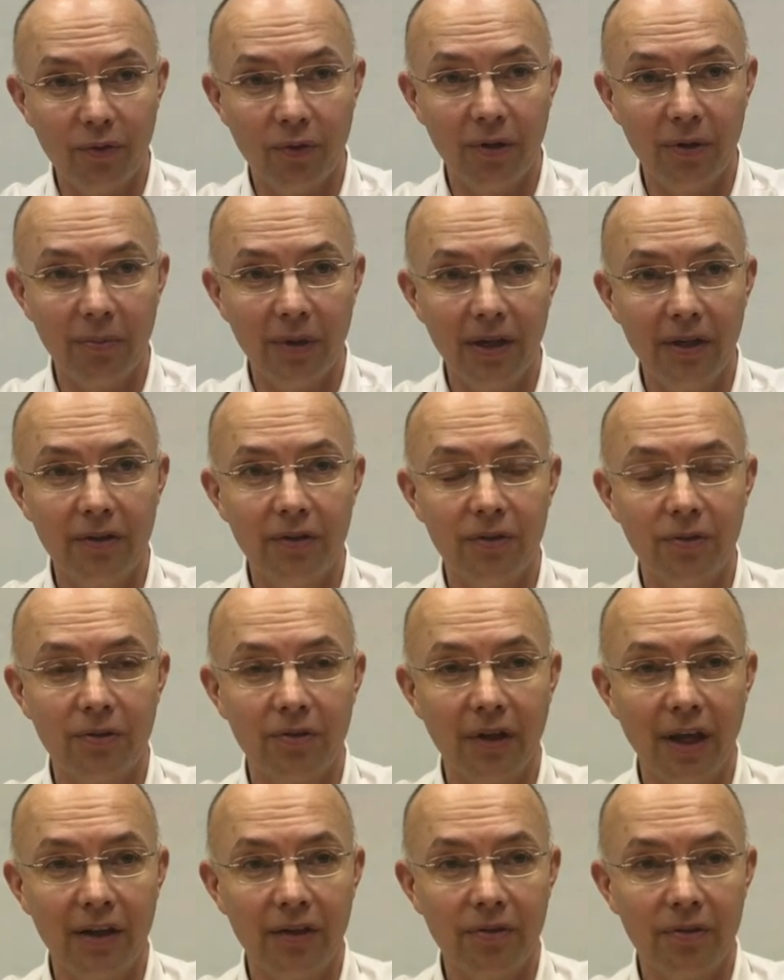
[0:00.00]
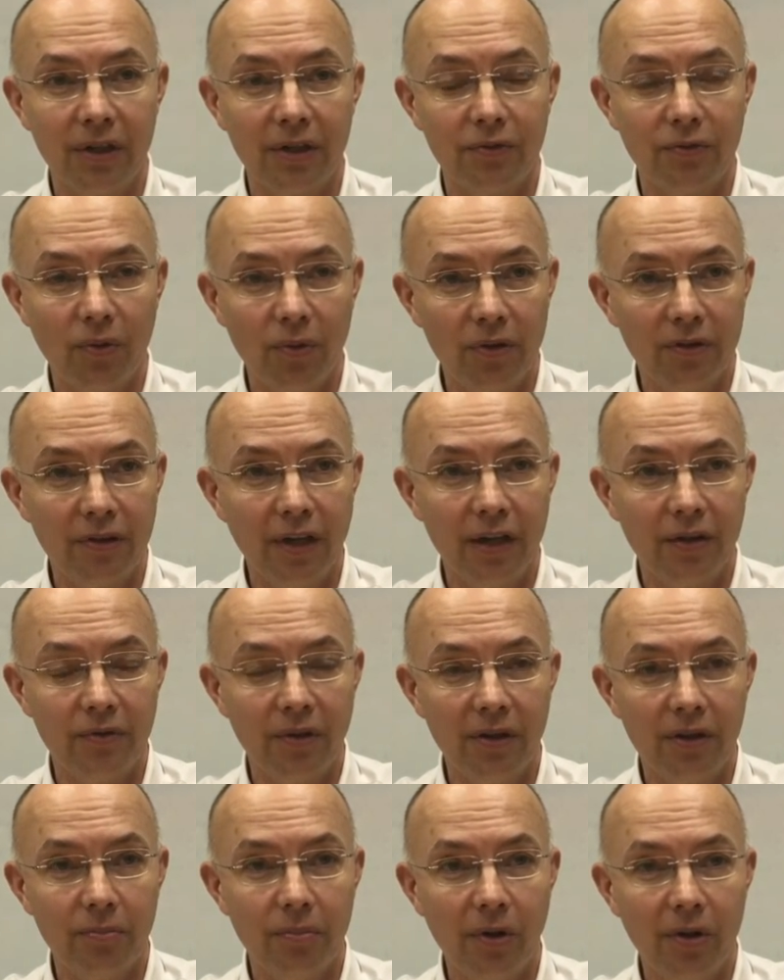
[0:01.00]
40 minutes to saturate, fully
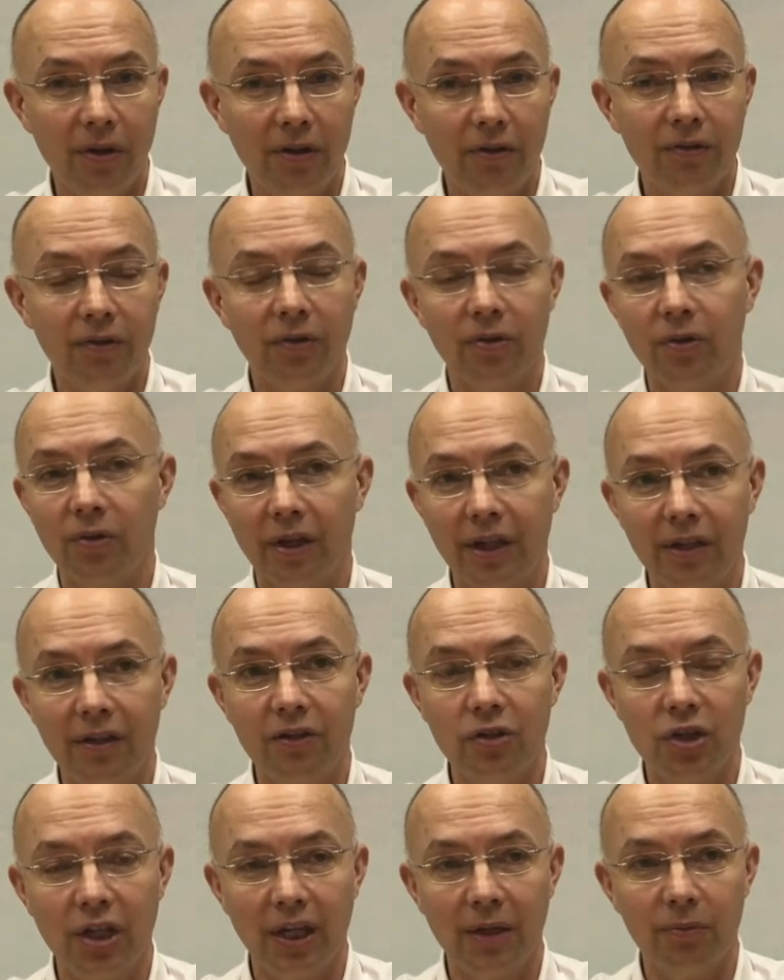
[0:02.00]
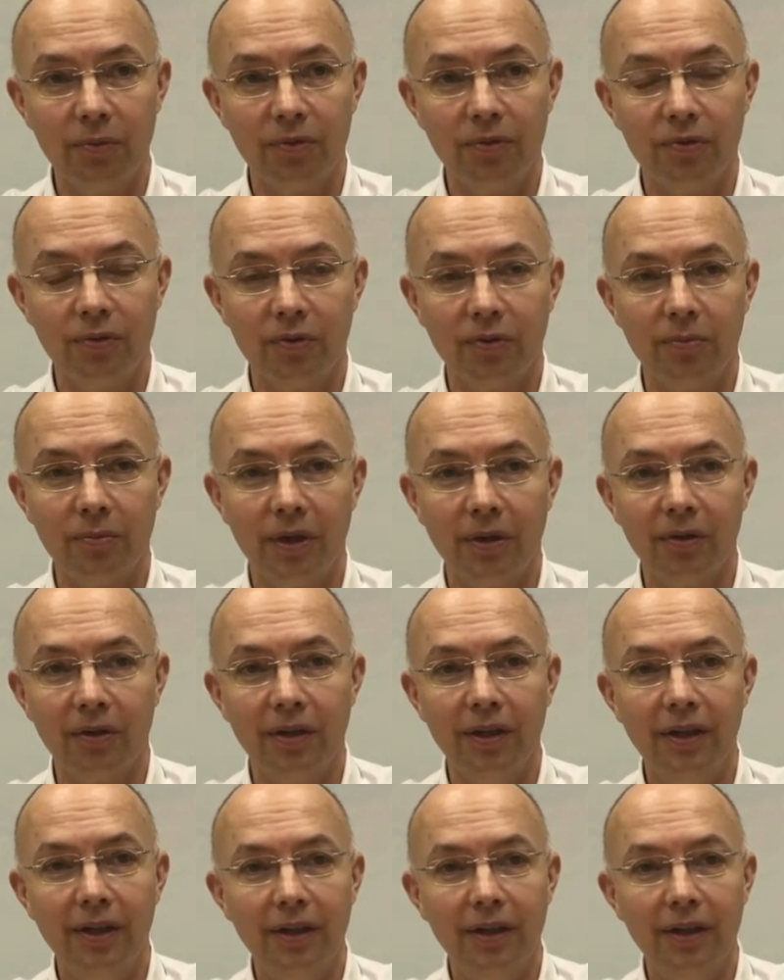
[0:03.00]
saturate the body, so you're in the chamber for about